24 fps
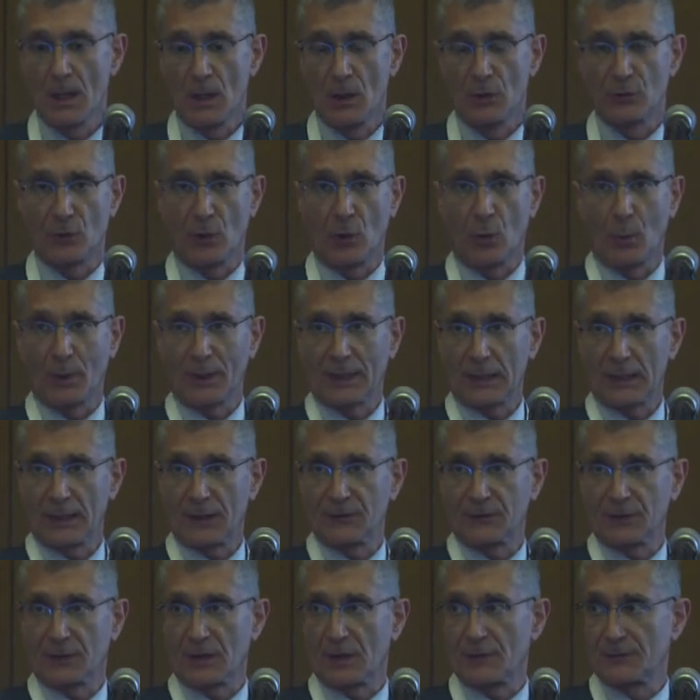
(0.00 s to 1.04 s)
So what I'd like
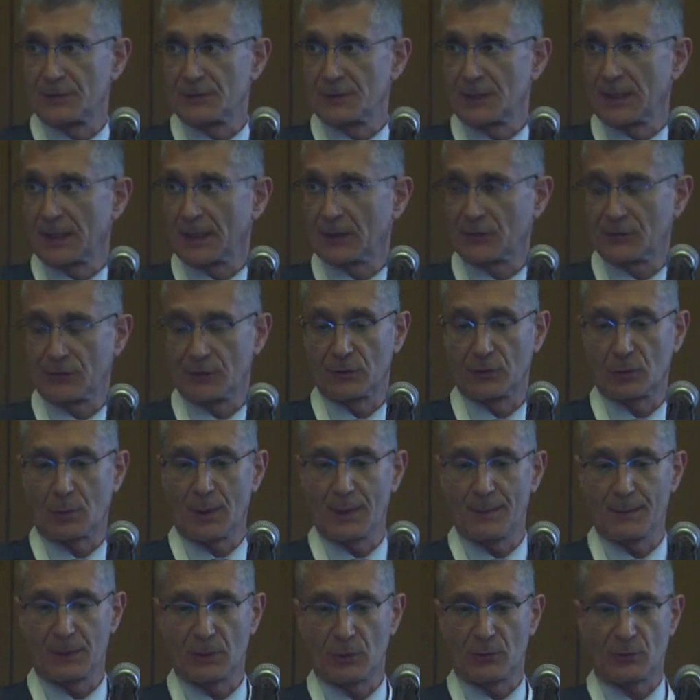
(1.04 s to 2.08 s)
to cover in the next 20
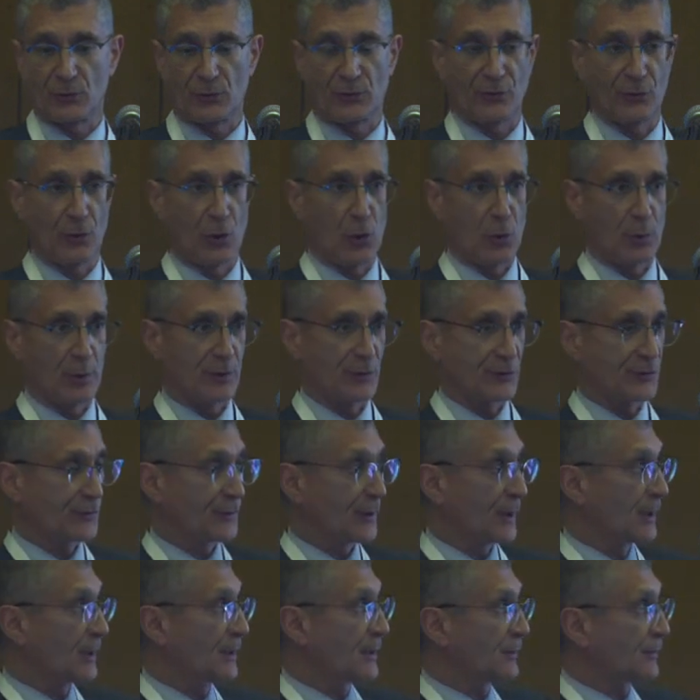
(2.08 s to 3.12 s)
minutes or so is
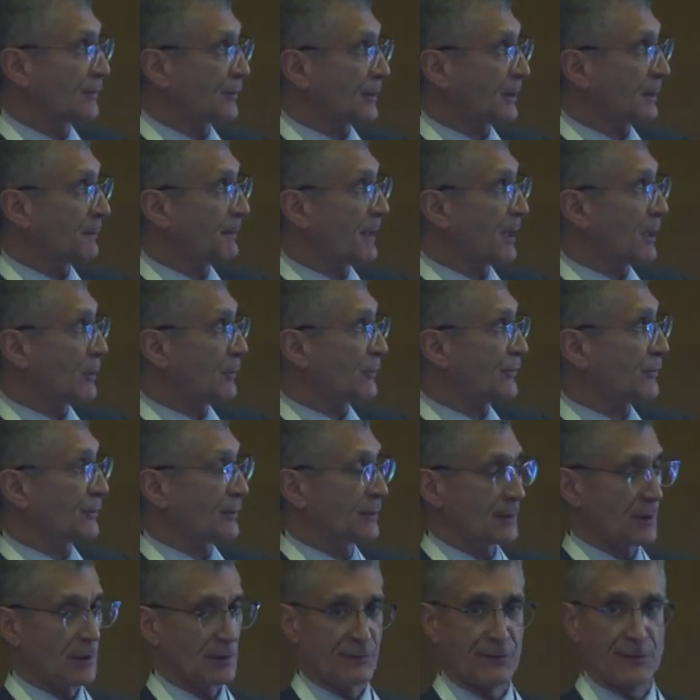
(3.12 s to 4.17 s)
a comparison
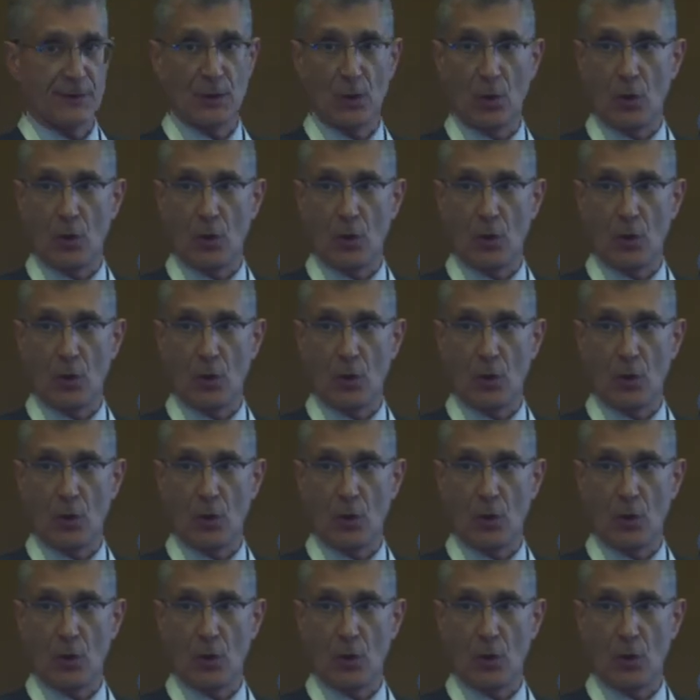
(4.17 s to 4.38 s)
of the